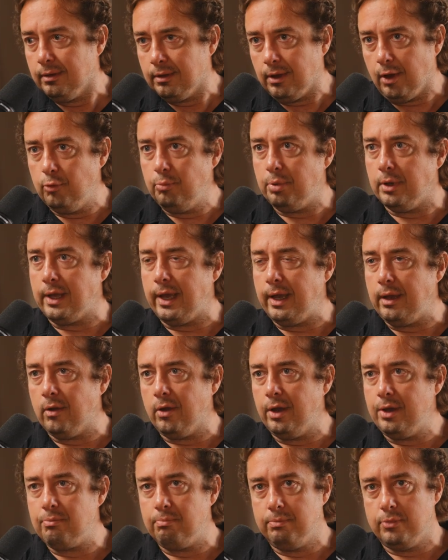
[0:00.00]

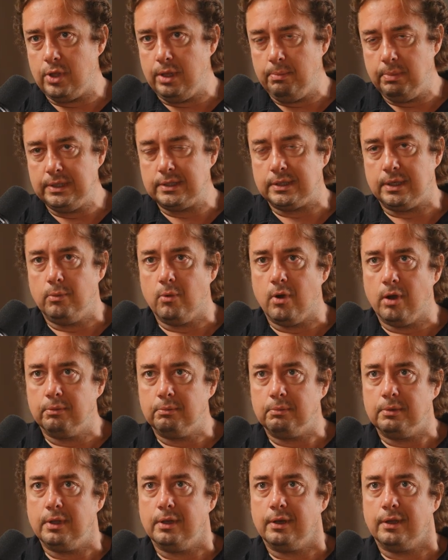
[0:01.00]
OpenAI
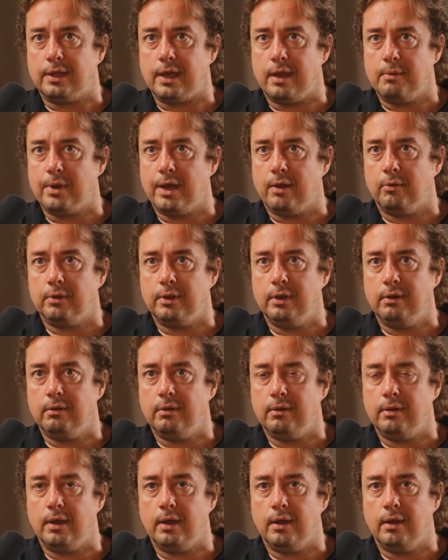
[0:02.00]
GPT-1, you know, came out
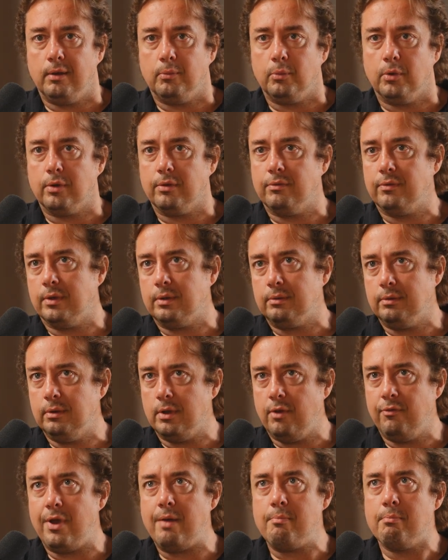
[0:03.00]
in
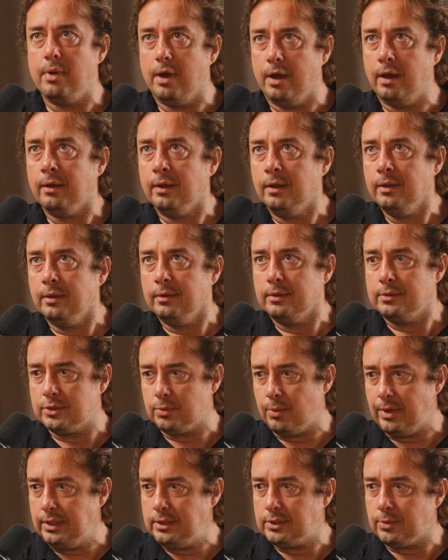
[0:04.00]
November
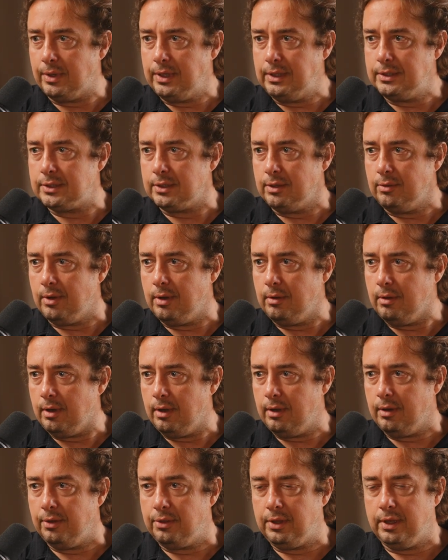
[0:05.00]

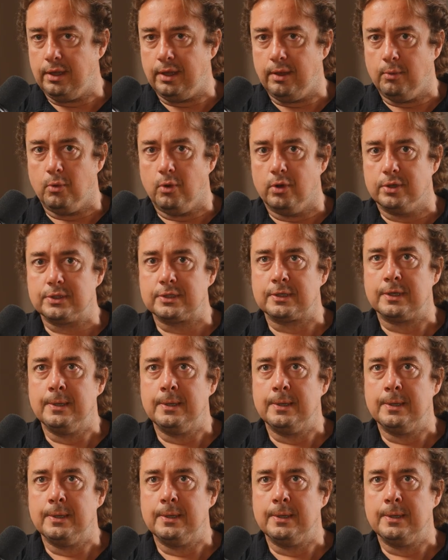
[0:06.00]
2022, I think it was.